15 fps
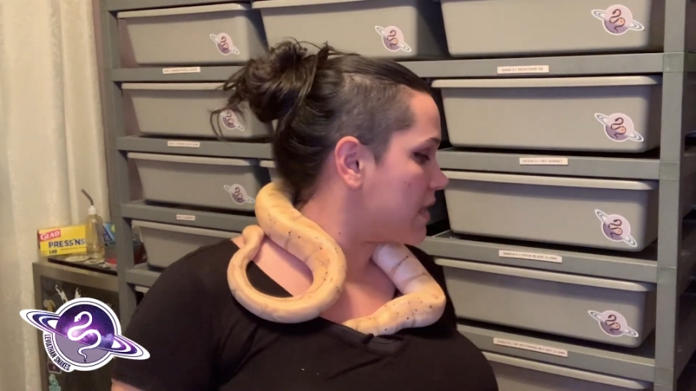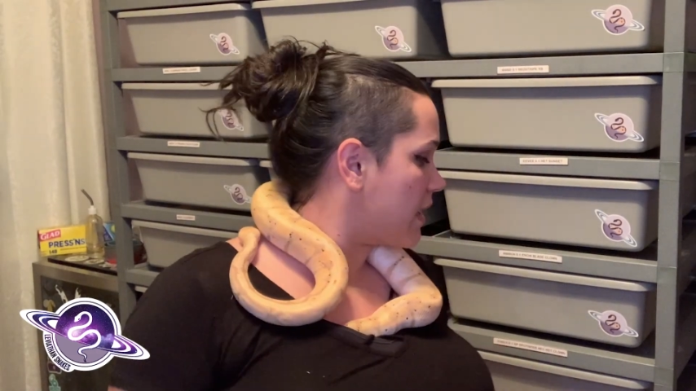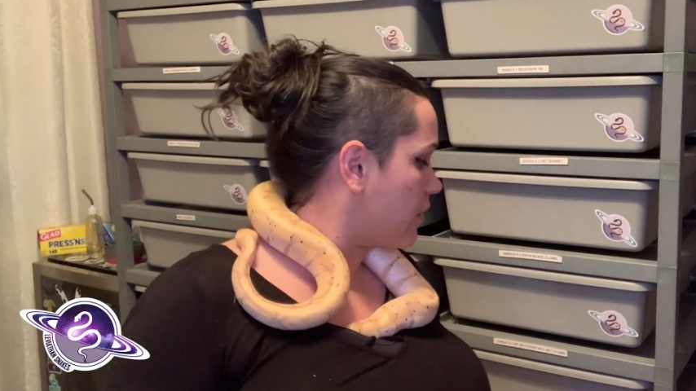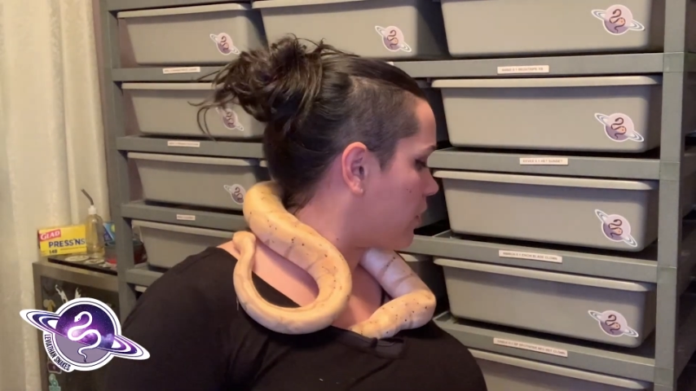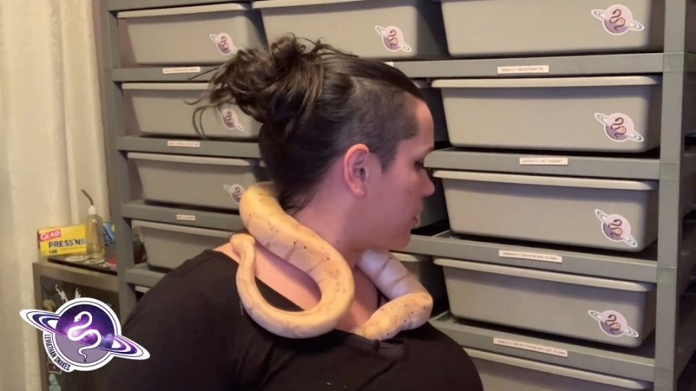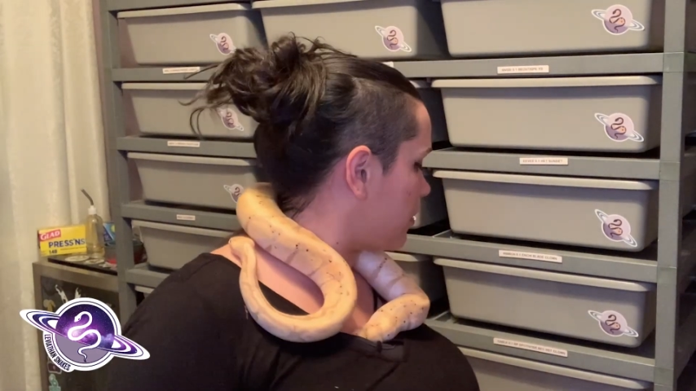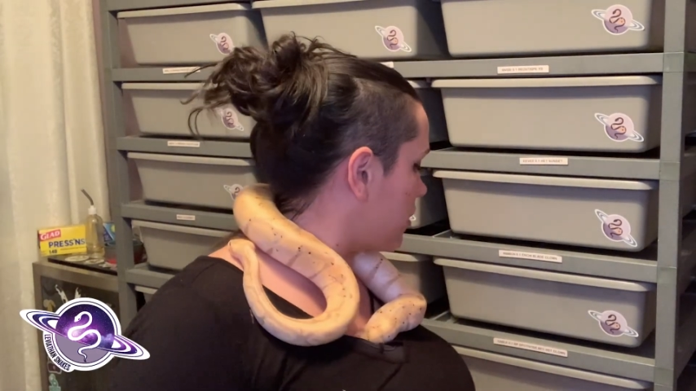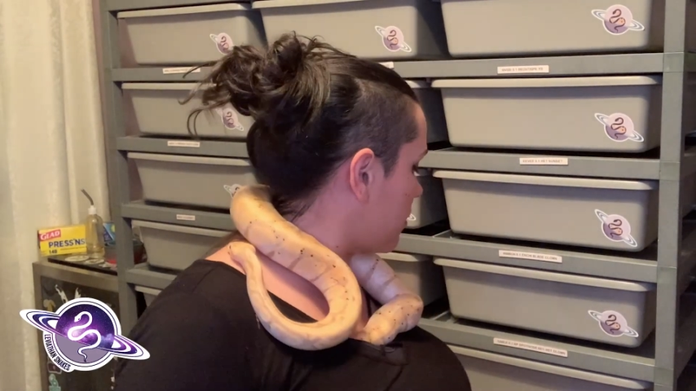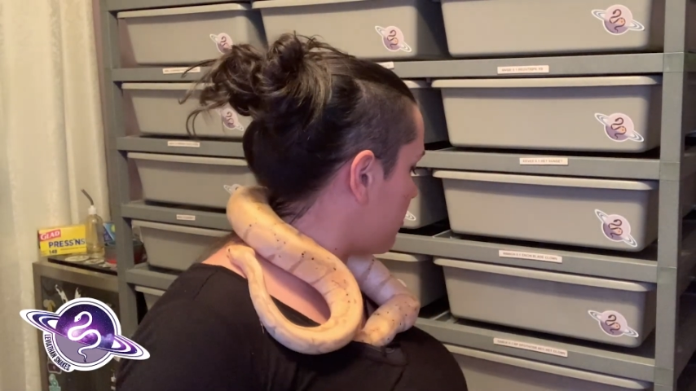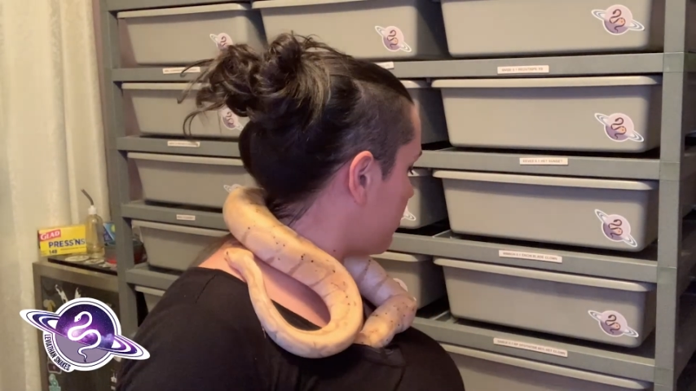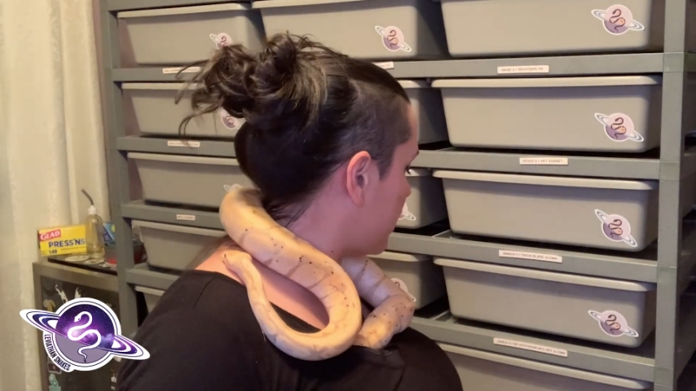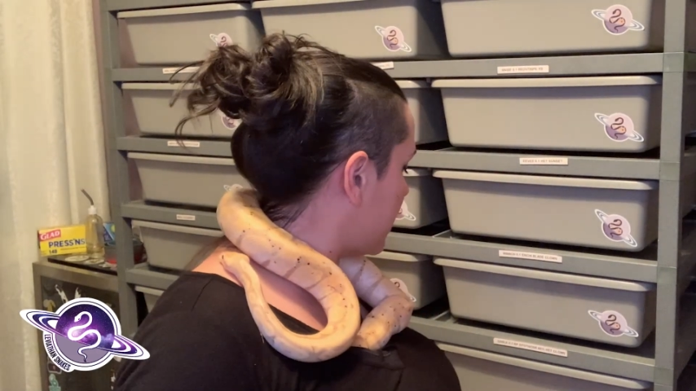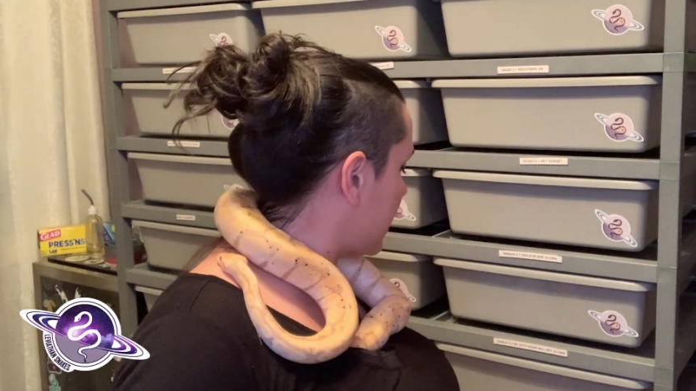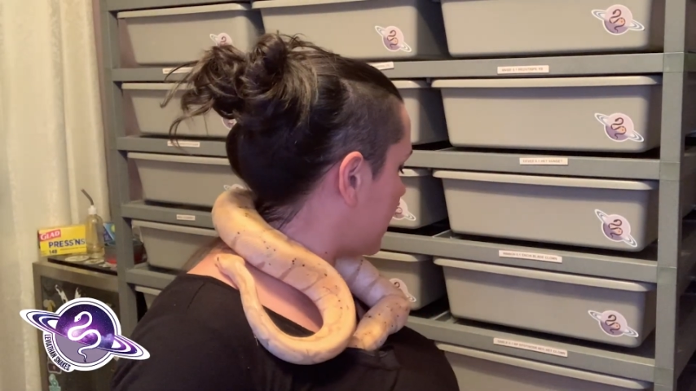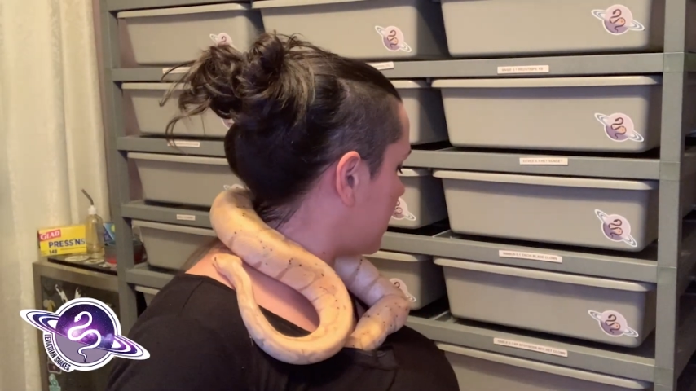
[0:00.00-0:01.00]
our
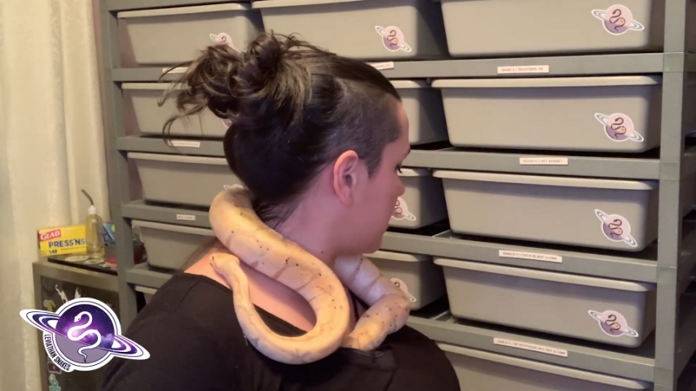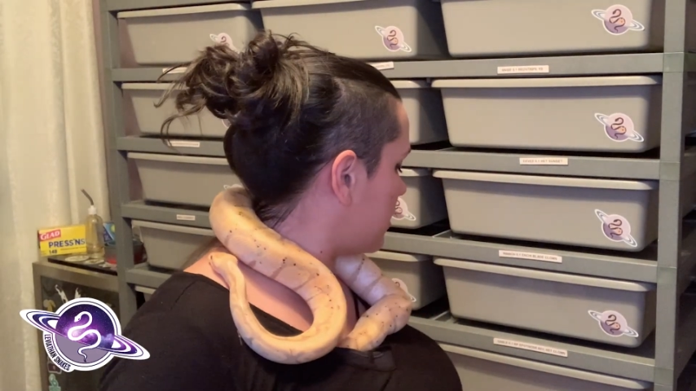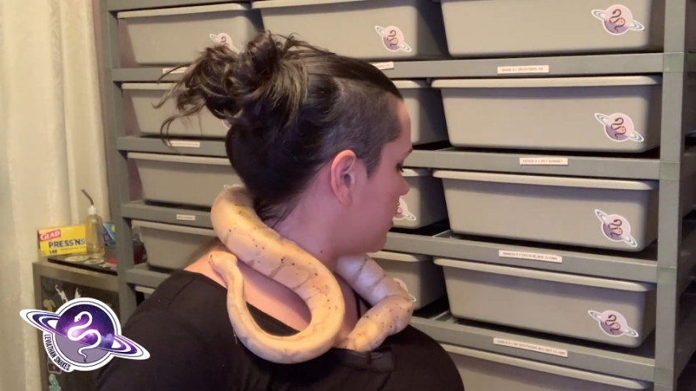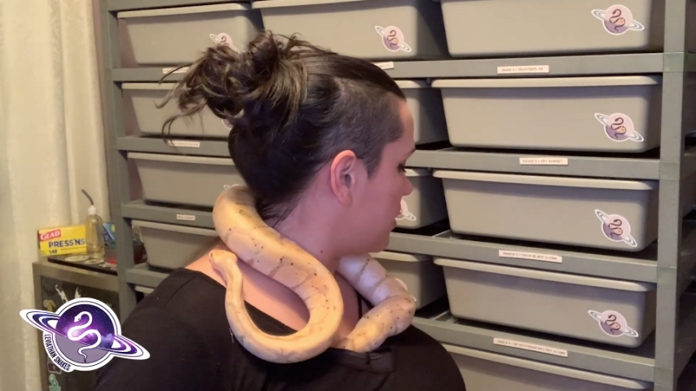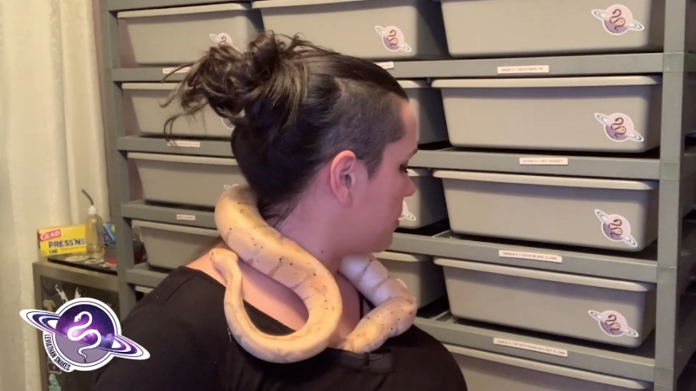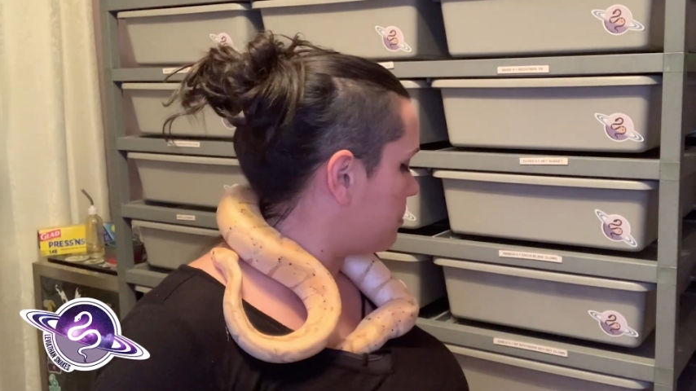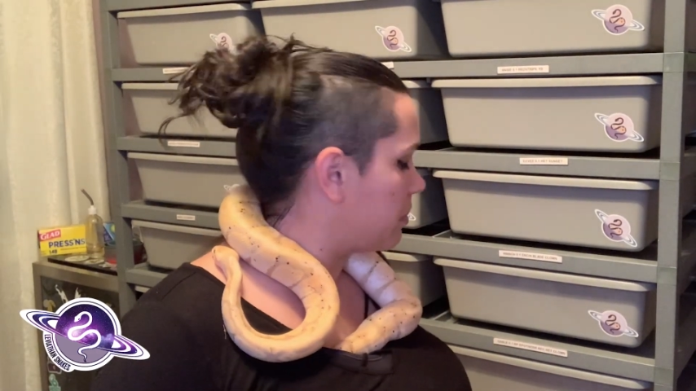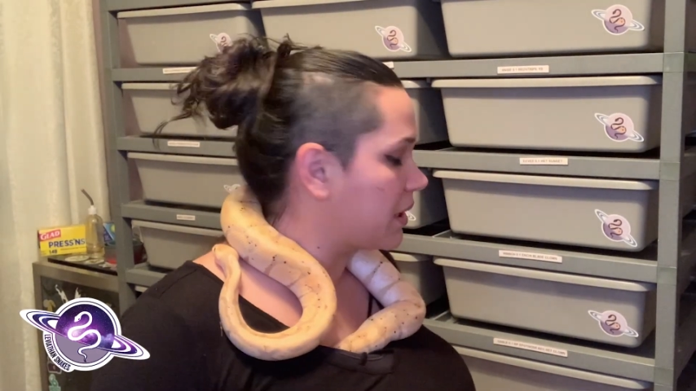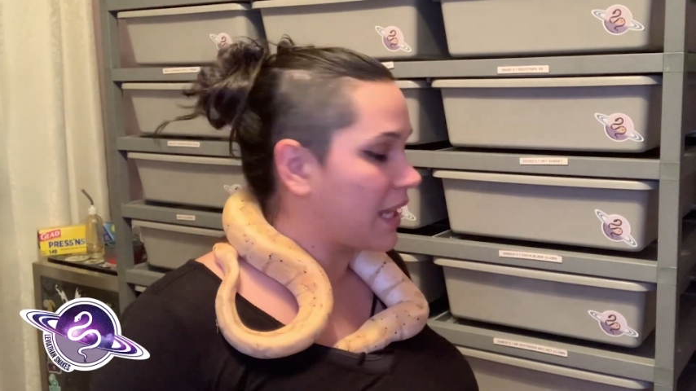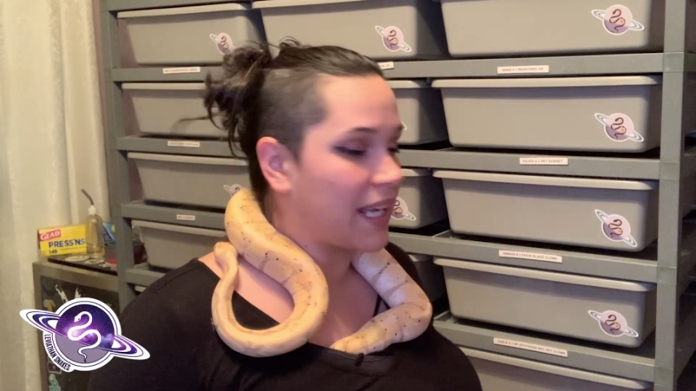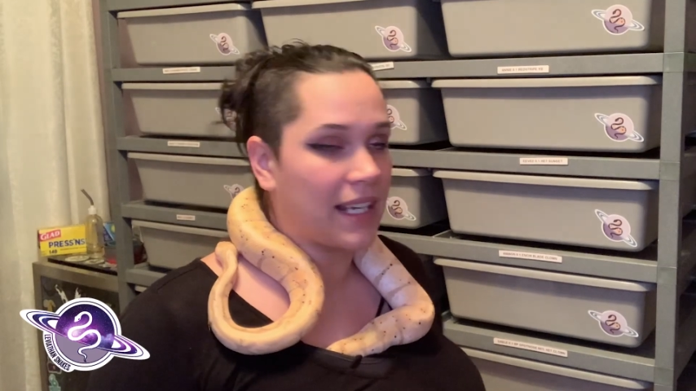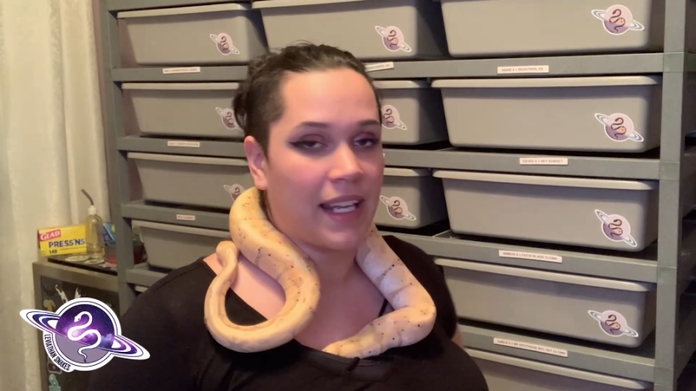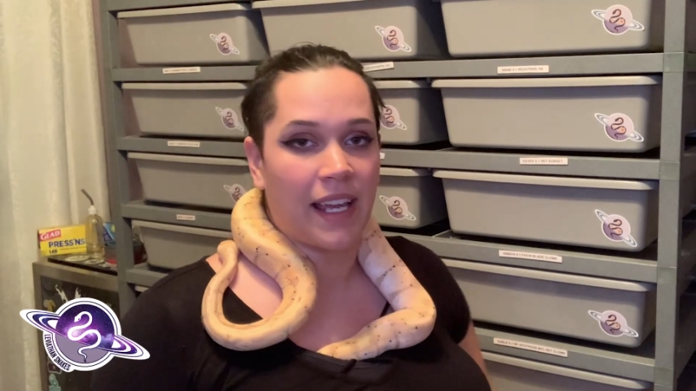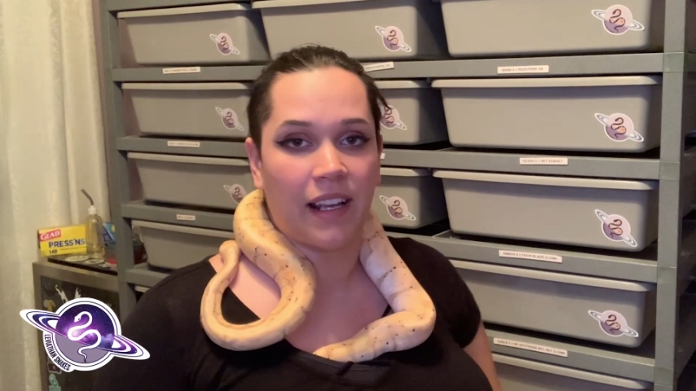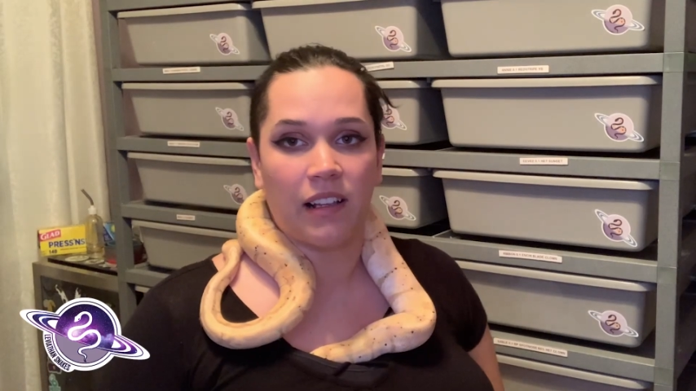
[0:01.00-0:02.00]
Banana
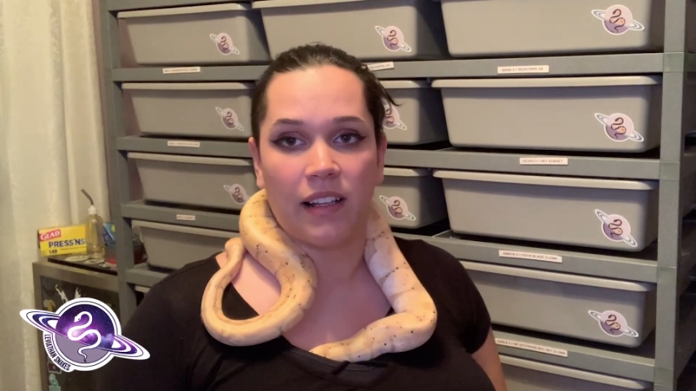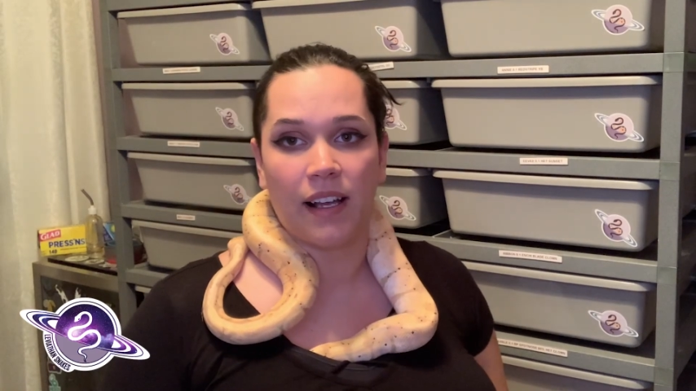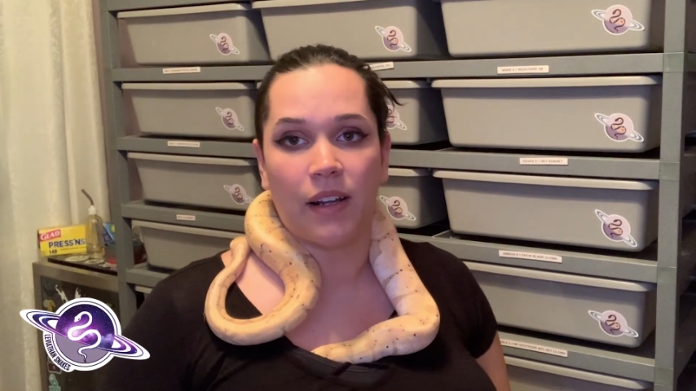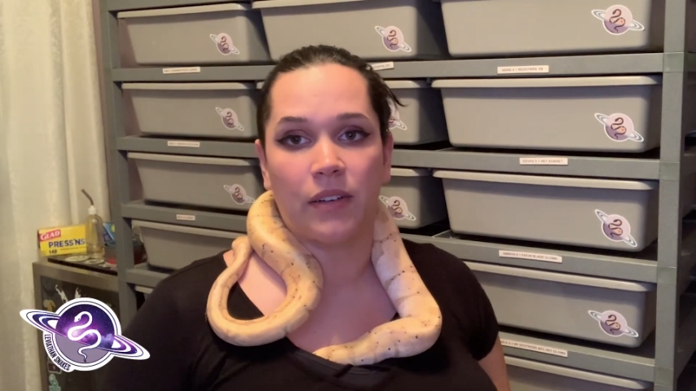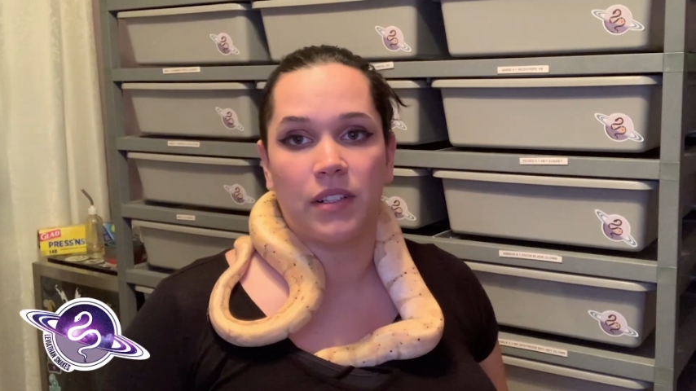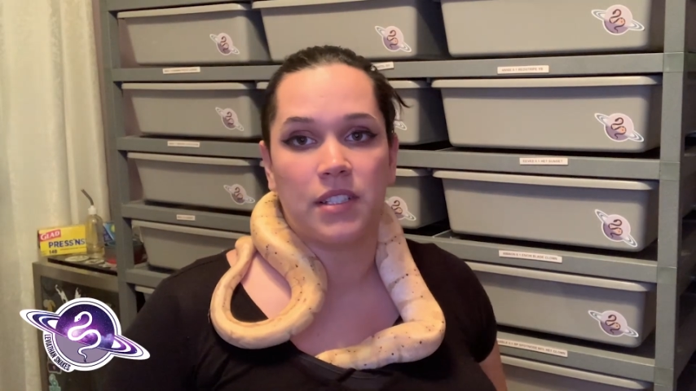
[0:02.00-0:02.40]
Blade Het Clown.